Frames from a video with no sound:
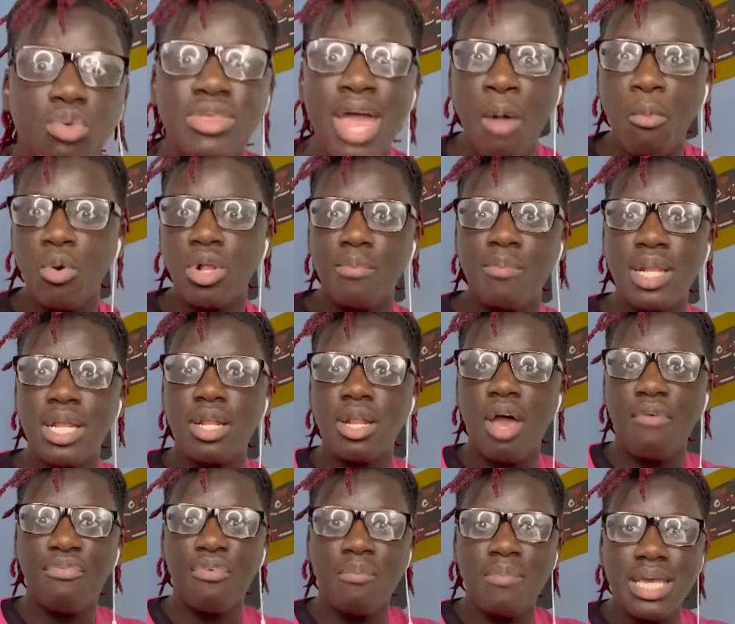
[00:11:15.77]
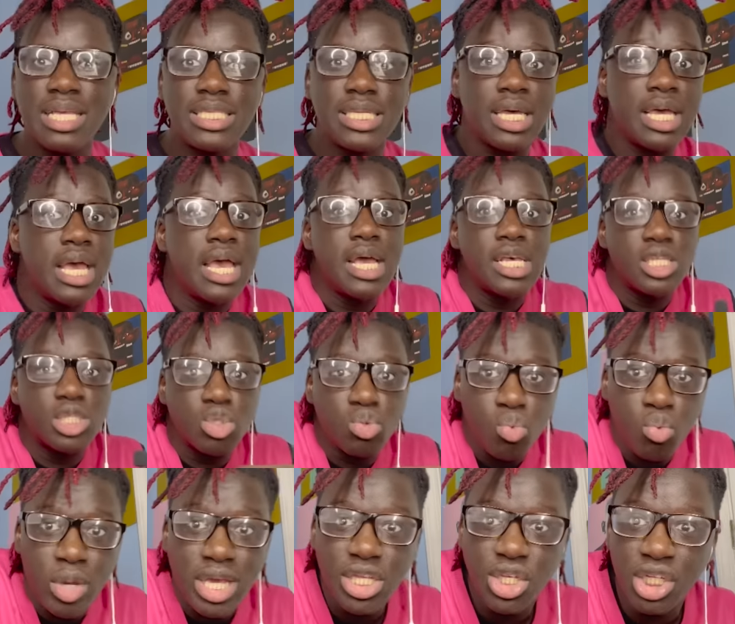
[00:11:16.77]
that would have been enough for me to
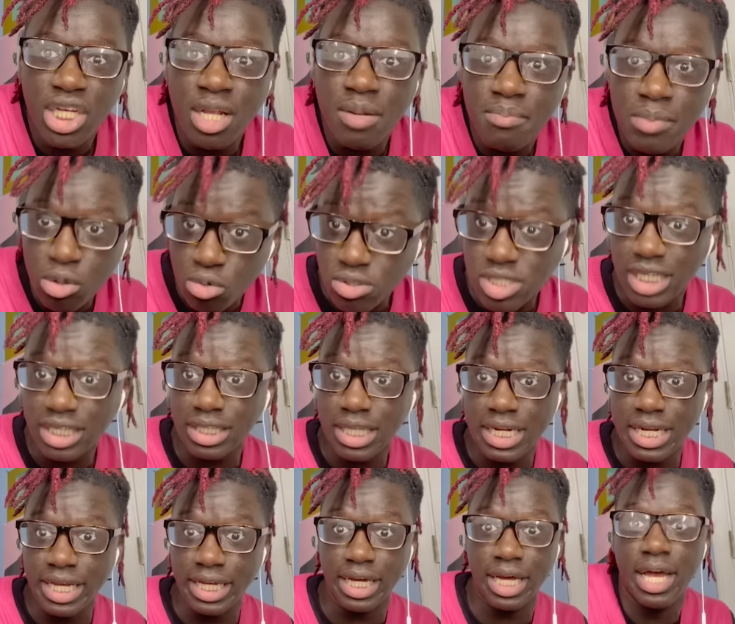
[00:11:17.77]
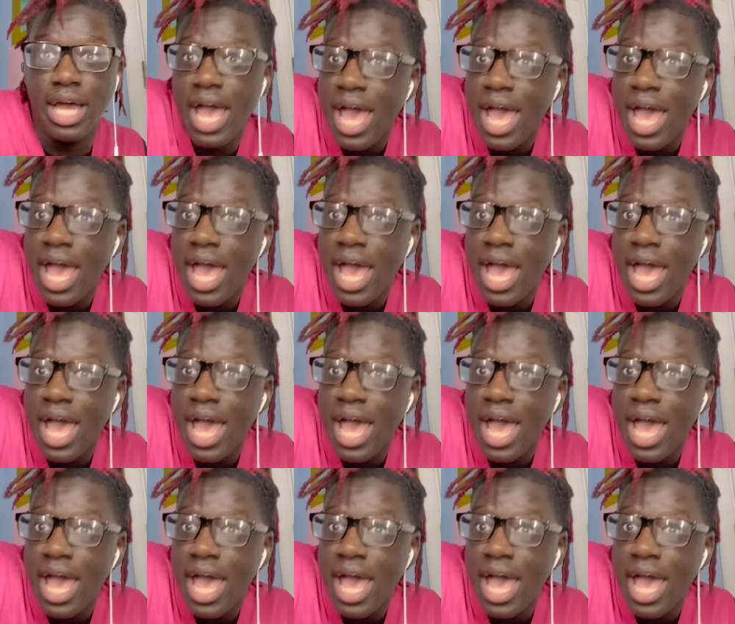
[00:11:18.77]
sweet chin music the nigga.